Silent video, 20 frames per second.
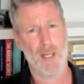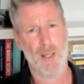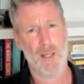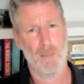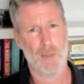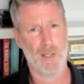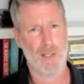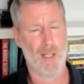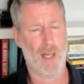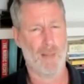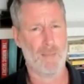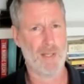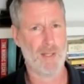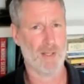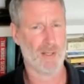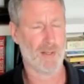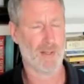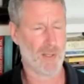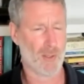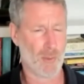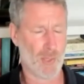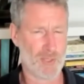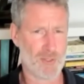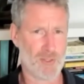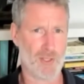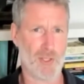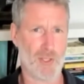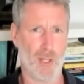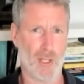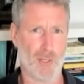But I mean, the
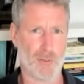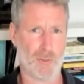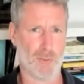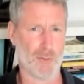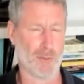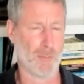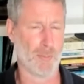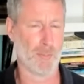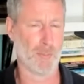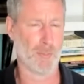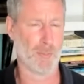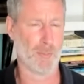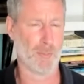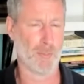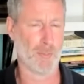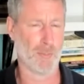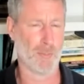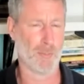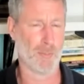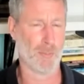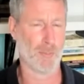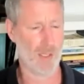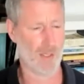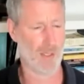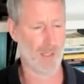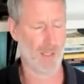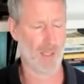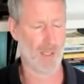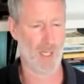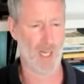question you asked was about
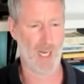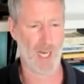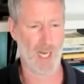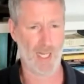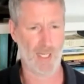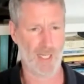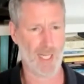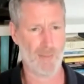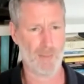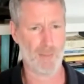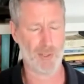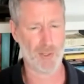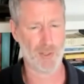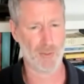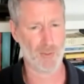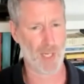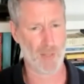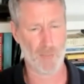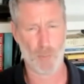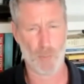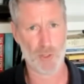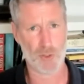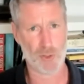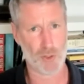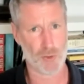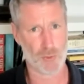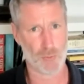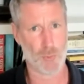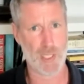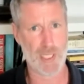work and labor. And you're right,
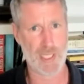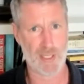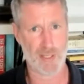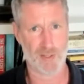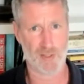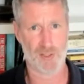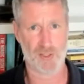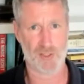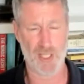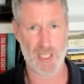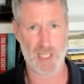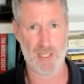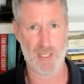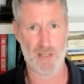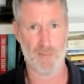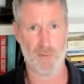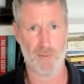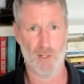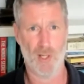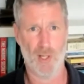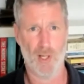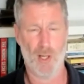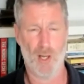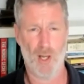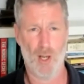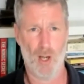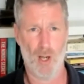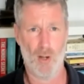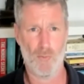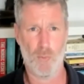we'll just reconceive
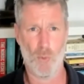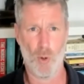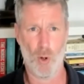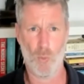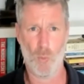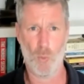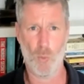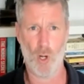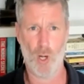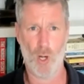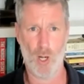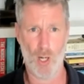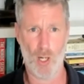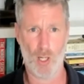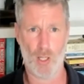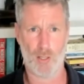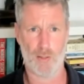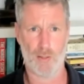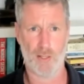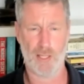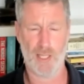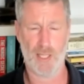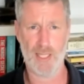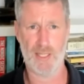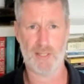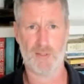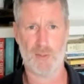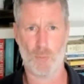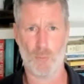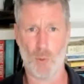of what work
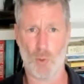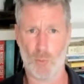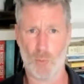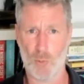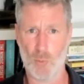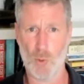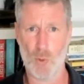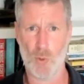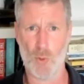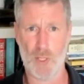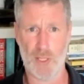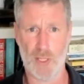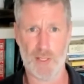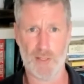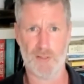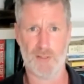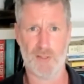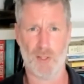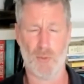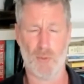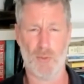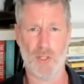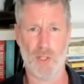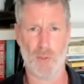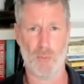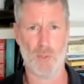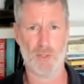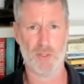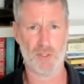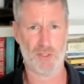is and what reward is. So,
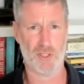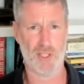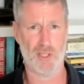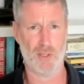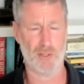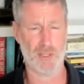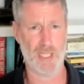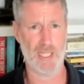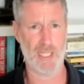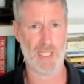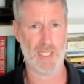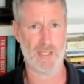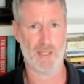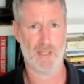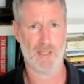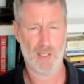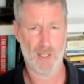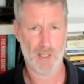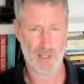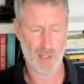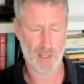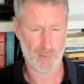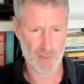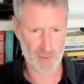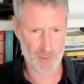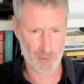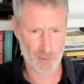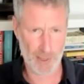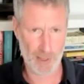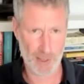we'll still need,
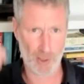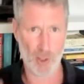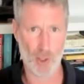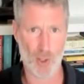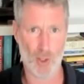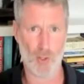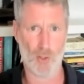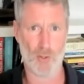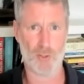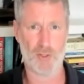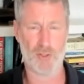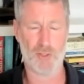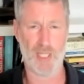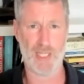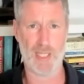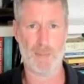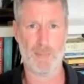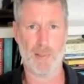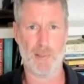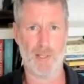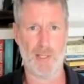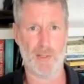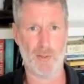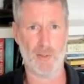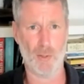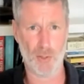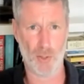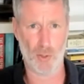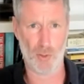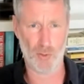this will be a long, steady period.
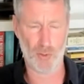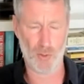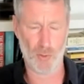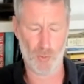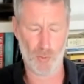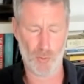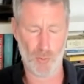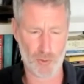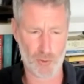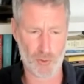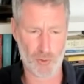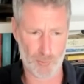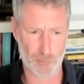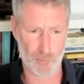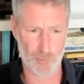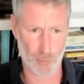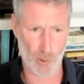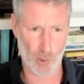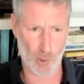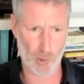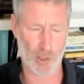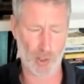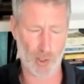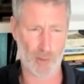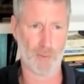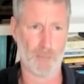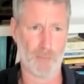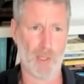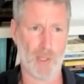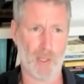Not all the jobs won't go
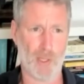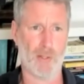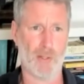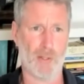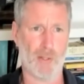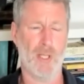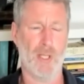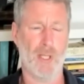tomorrow,